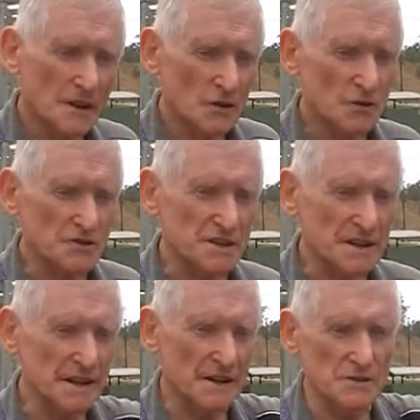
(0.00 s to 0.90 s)
of course, sea
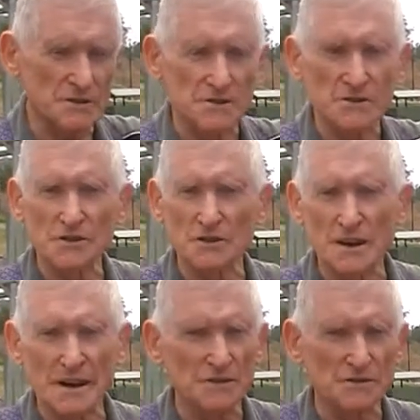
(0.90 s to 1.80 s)
levels is going to
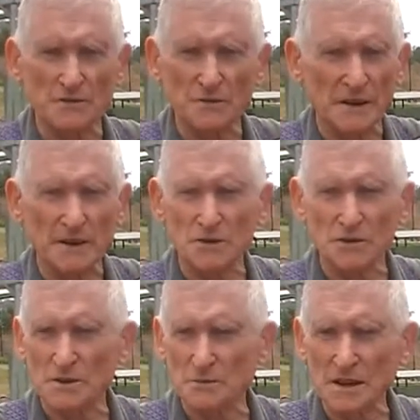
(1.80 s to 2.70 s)
rise to 20,
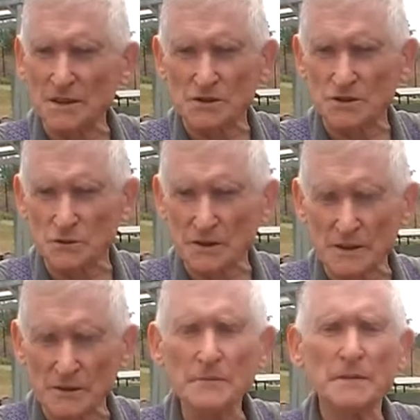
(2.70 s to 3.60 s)
30 meters or
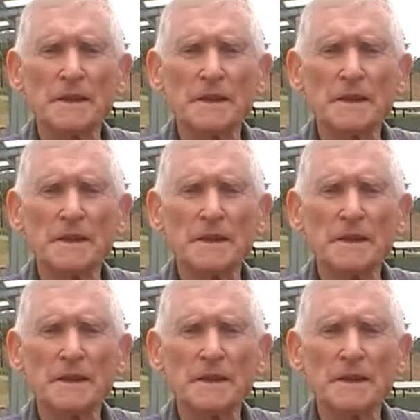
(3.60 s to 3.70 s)
whatever